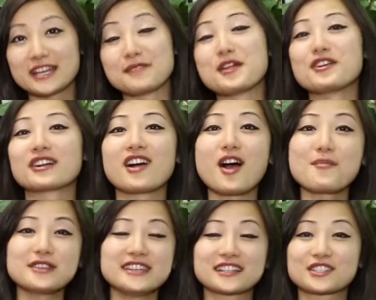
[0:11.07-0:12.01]
and I'm here at
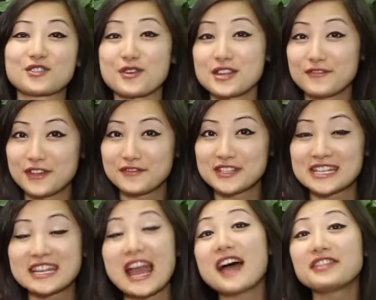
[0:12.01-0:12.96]
Computex
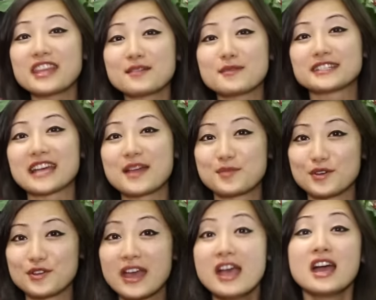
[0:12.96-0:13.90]
2015 at the MSI
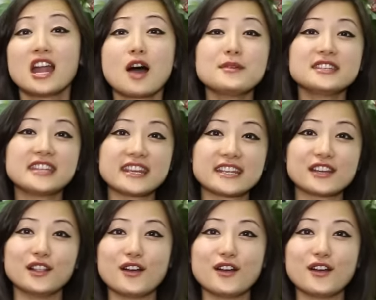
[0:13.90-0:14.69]
booth and I'll be taking a